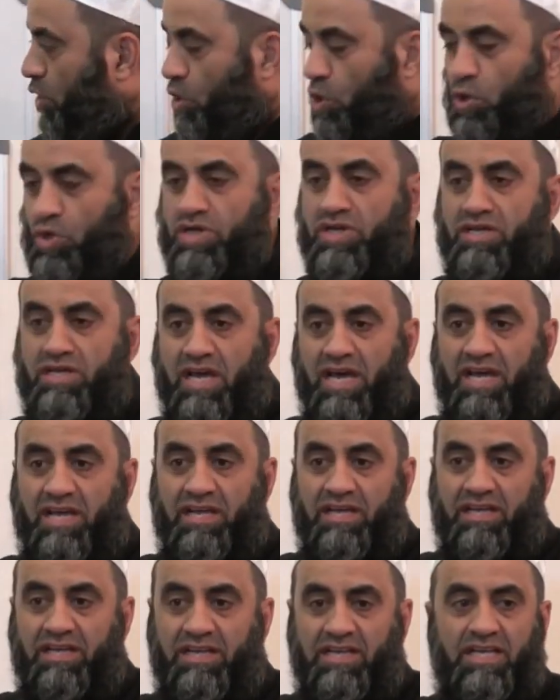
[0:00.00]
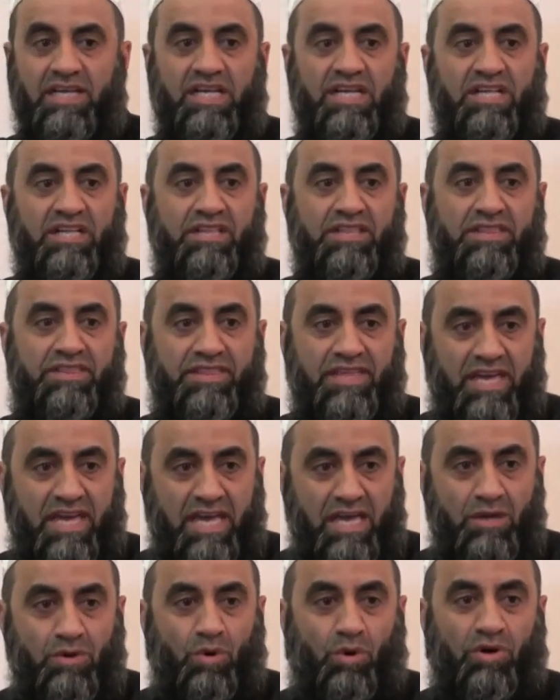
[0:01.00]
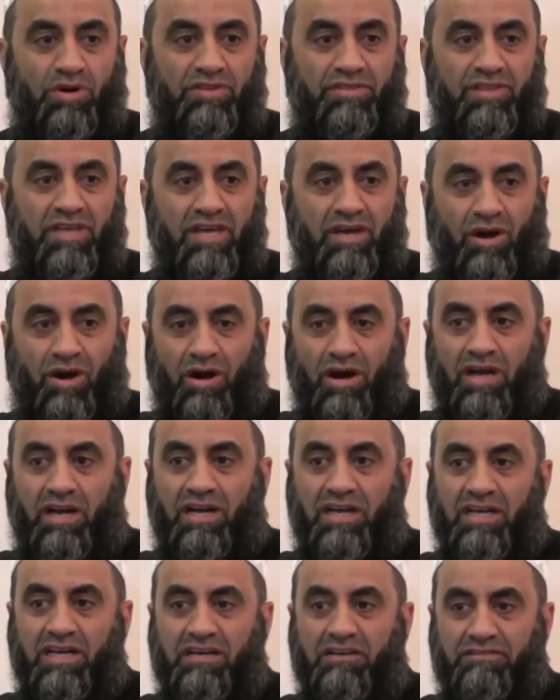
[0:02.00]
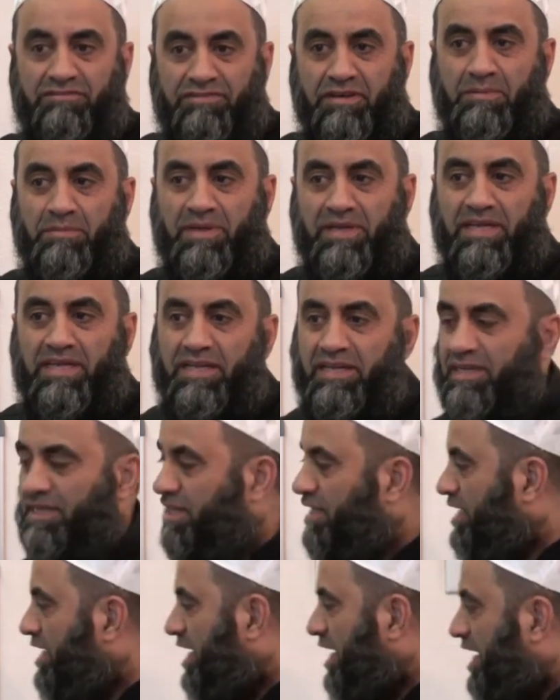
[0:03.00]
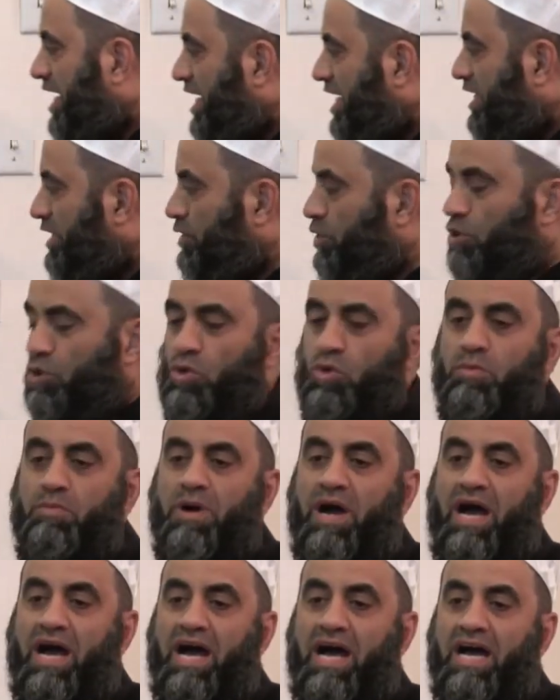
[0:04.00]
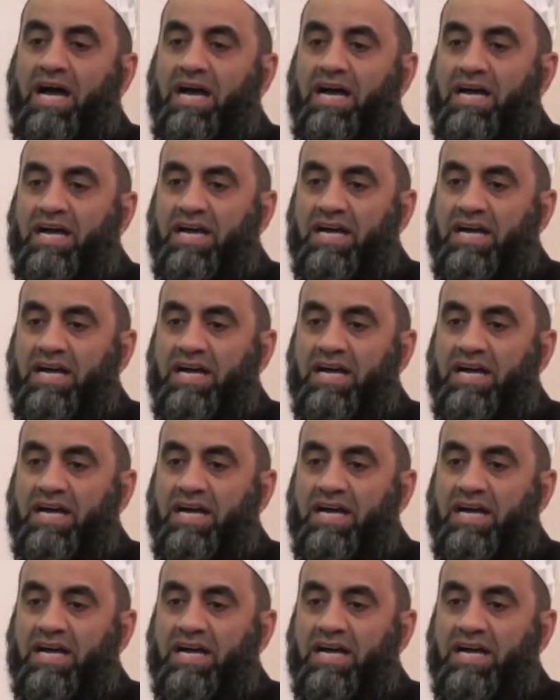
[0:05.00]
Hunna, they or they are feminine. And huma,